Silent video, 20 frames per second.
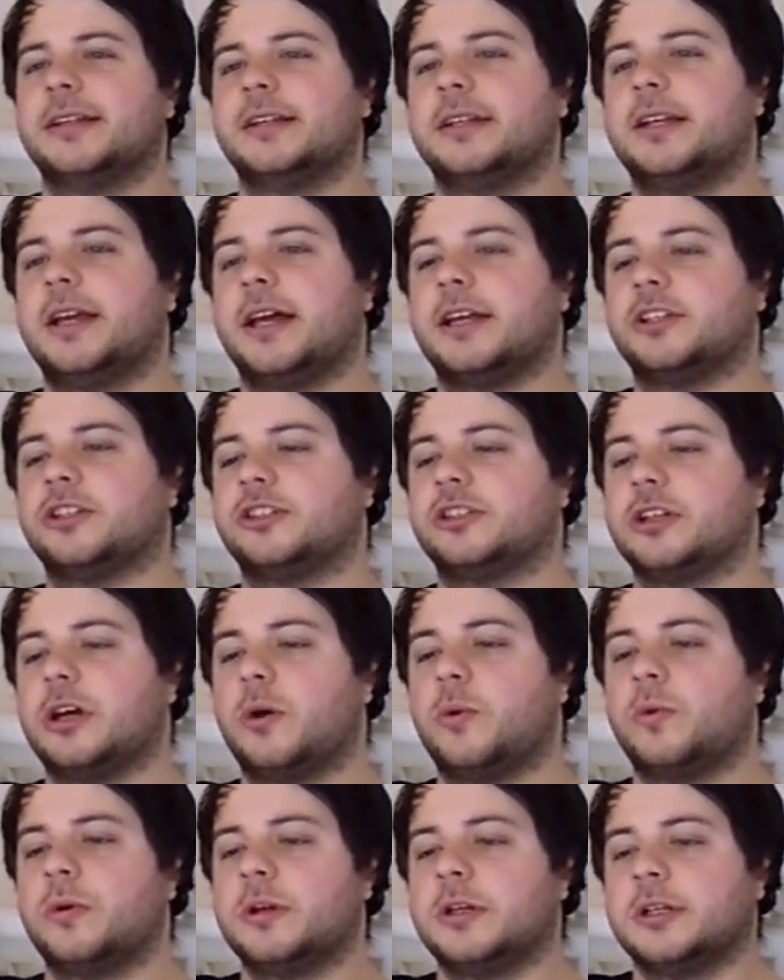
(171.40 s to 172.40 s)
Yes,
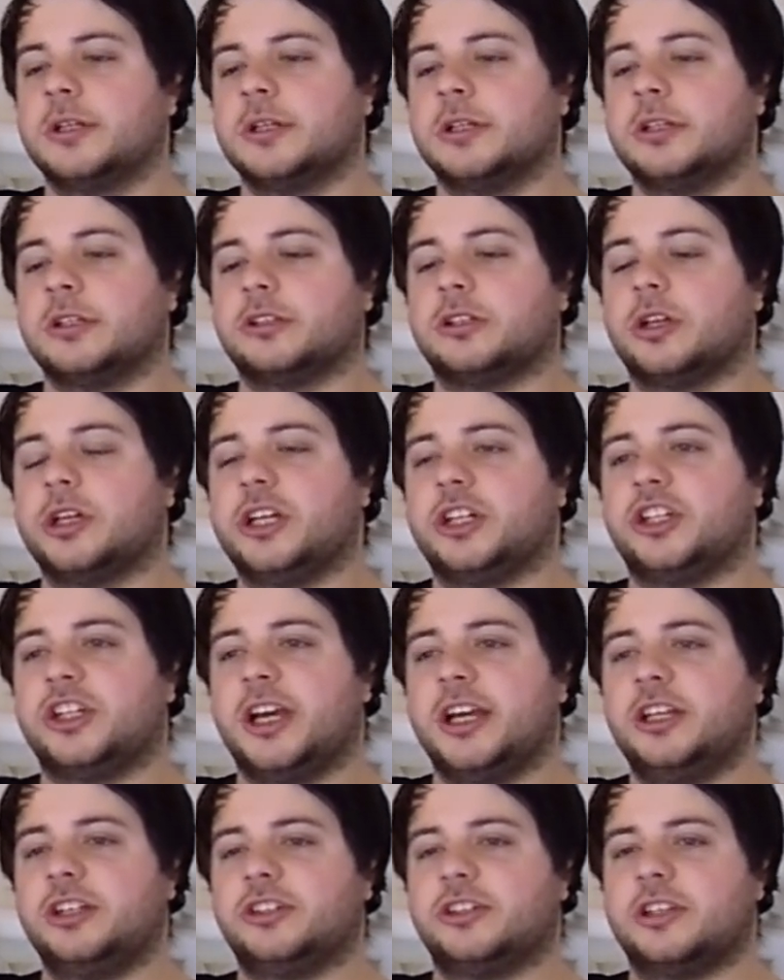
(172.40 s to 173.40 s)
so you
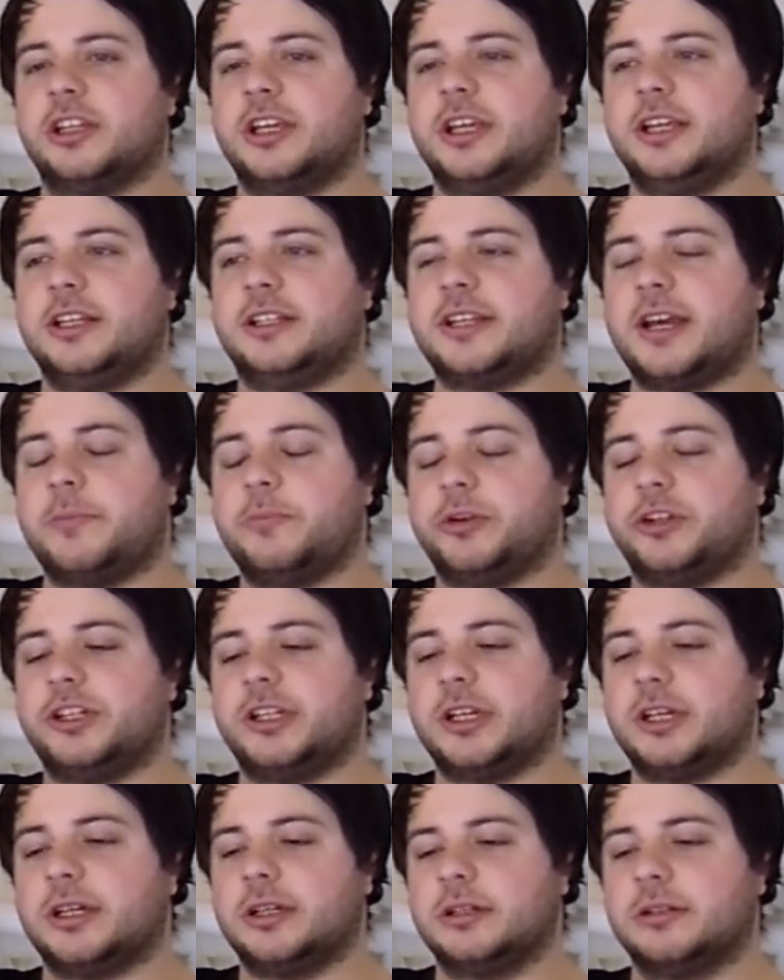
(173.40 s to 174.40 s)
change the
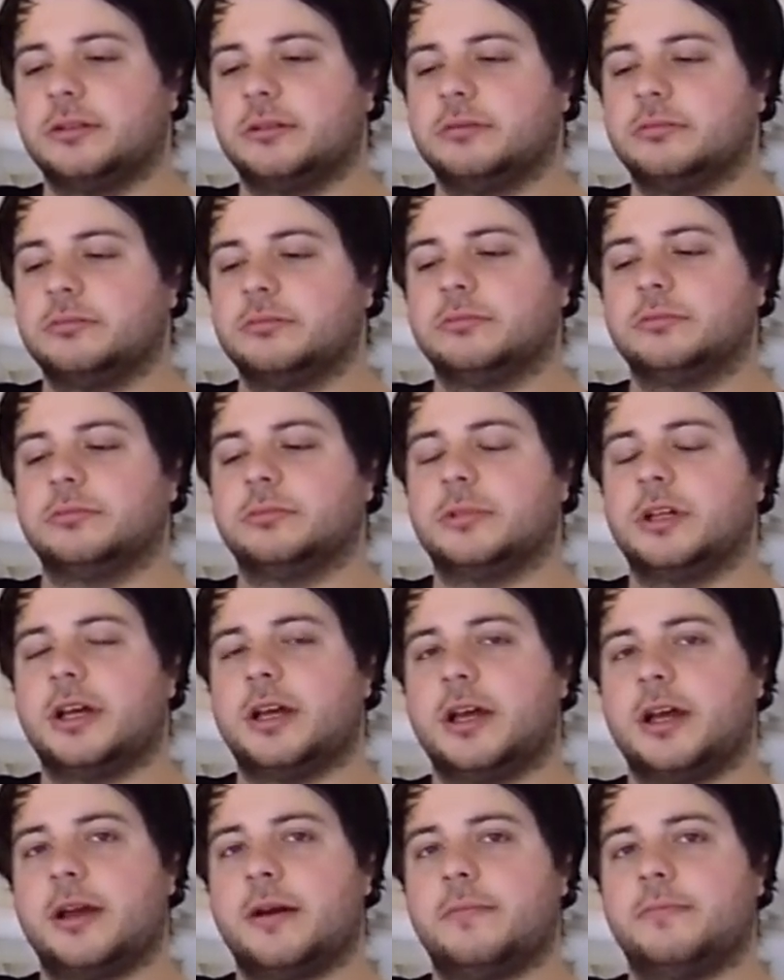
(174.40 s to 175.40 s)
temperature
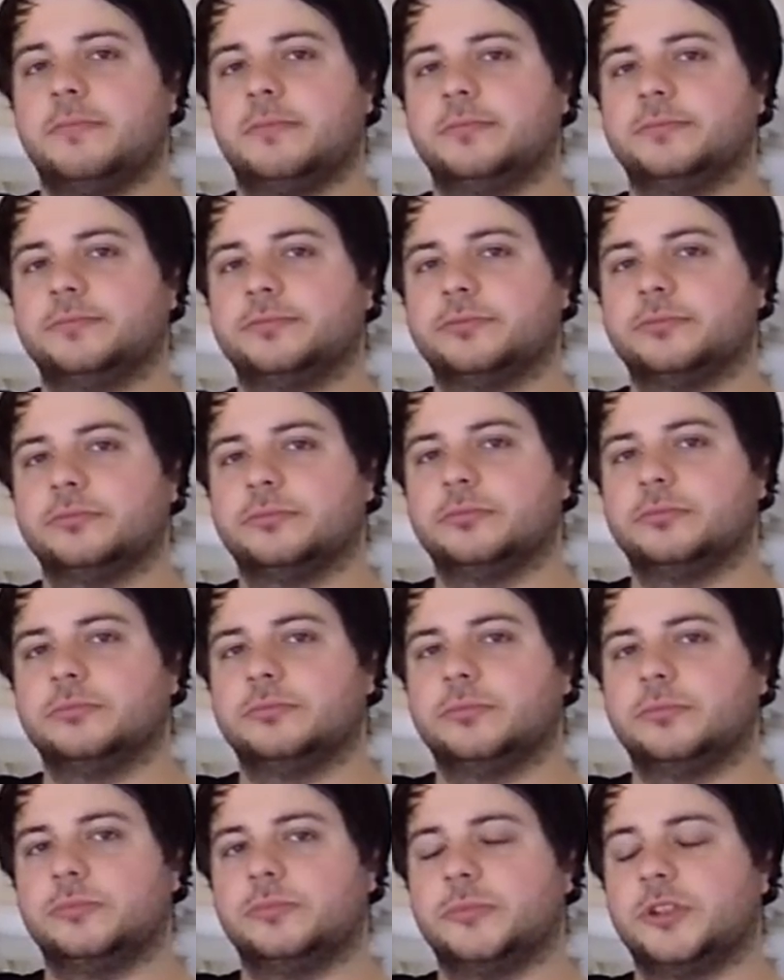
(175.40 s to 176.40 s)

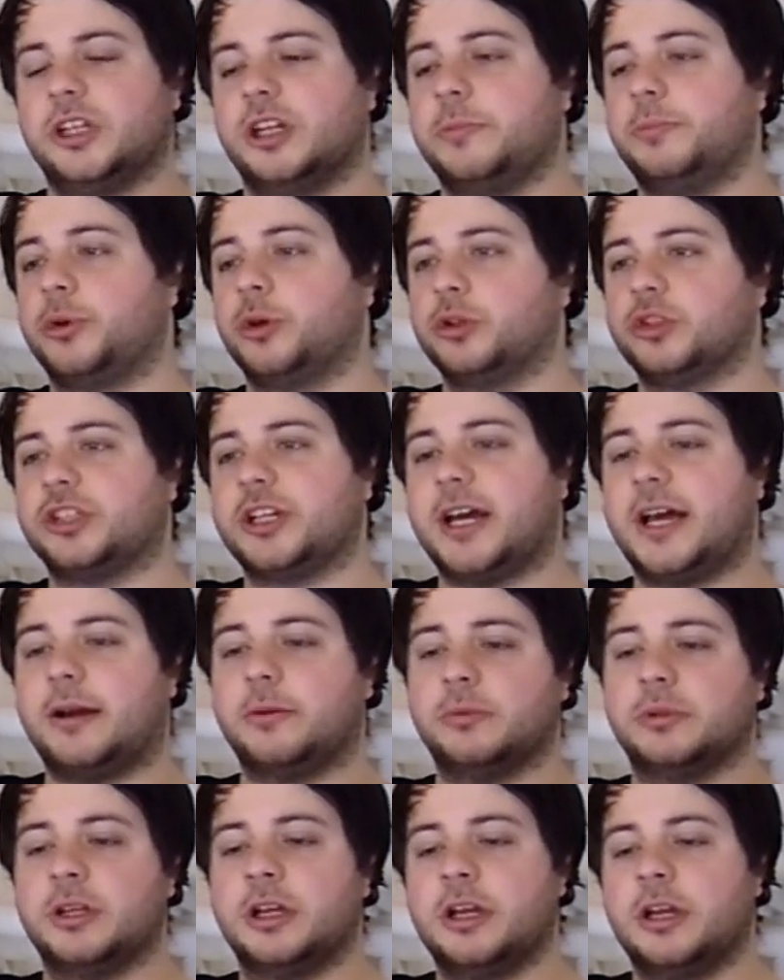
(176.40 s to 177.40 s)
that it puts
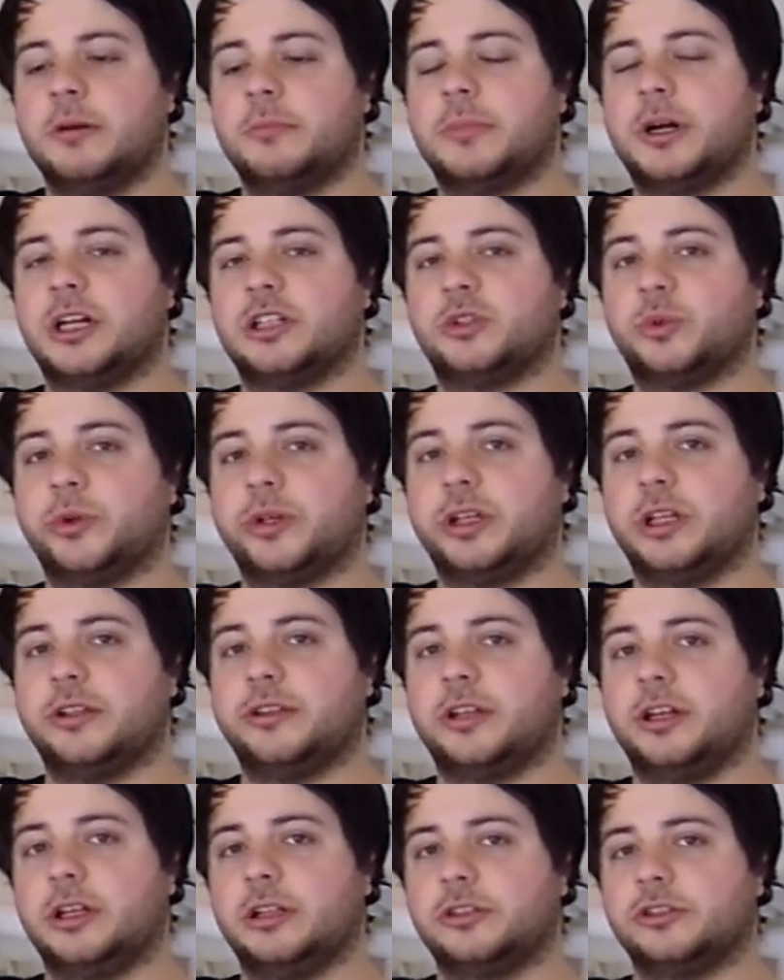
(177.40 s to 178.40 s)
out by
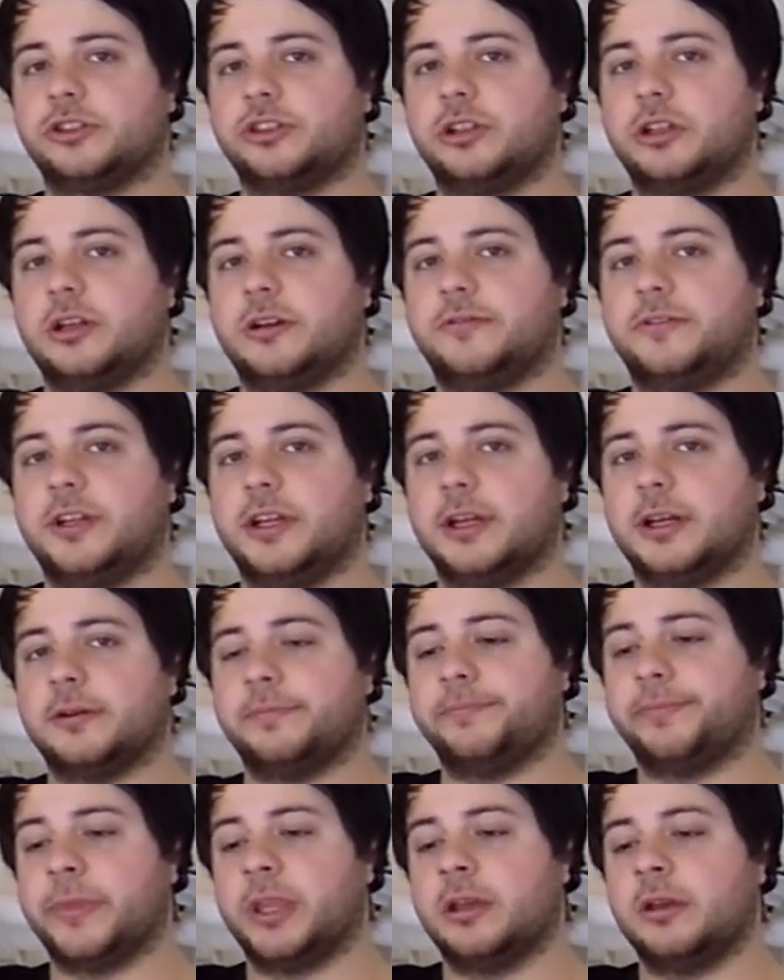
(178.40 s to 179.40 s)
twiddling the little snurf dig
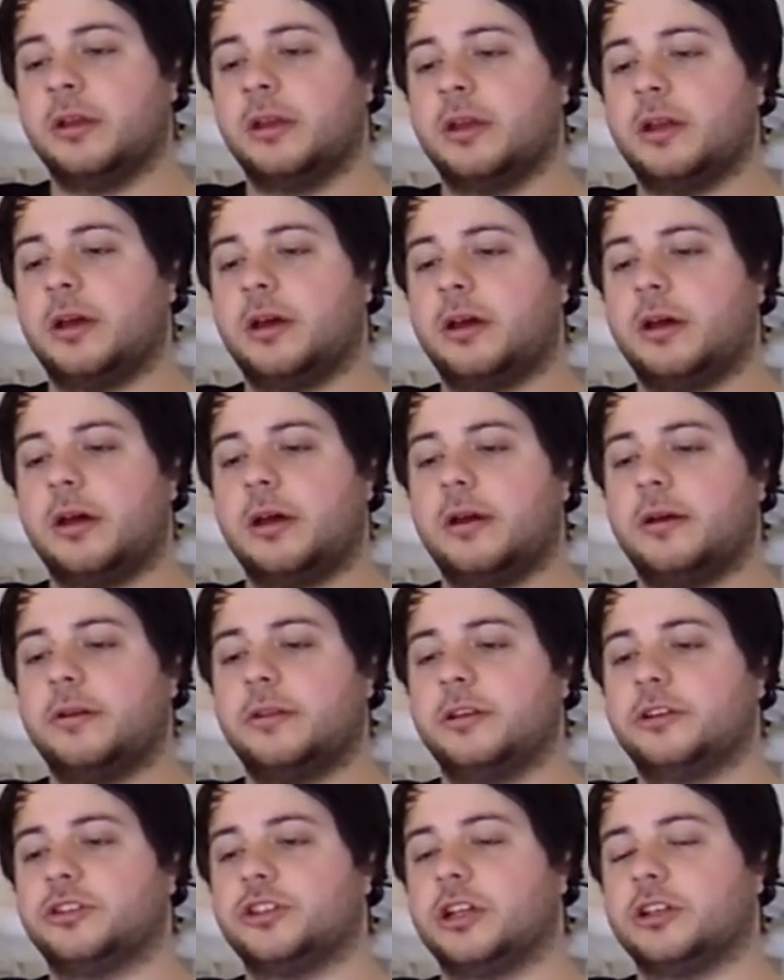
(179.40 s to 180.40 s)

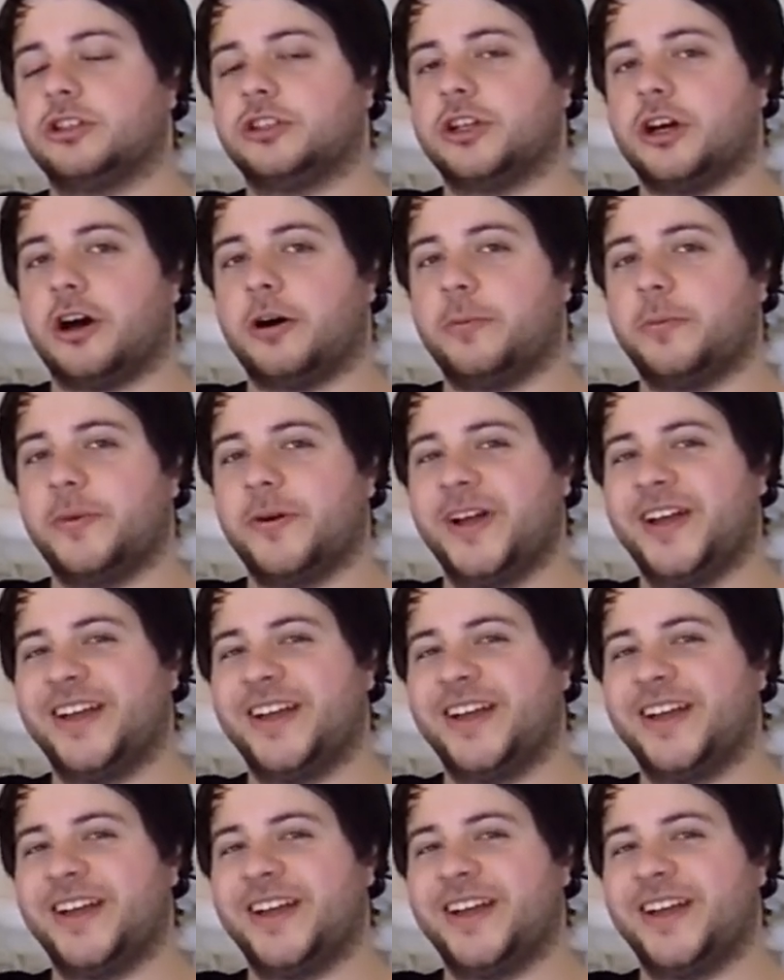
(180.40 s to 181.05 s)
that's on top.